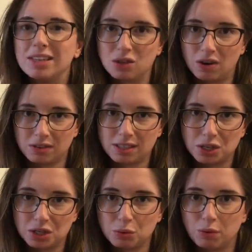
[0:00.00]
these
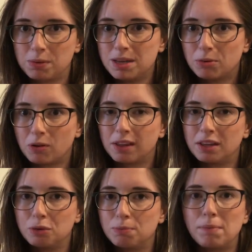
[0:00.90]
conversations with people
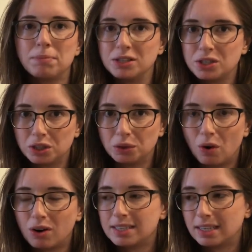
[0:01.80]
that you bump into
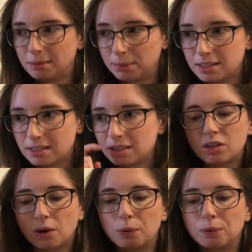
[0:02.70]
on a daily basis.
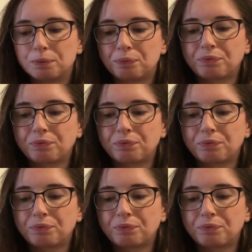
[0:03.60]
So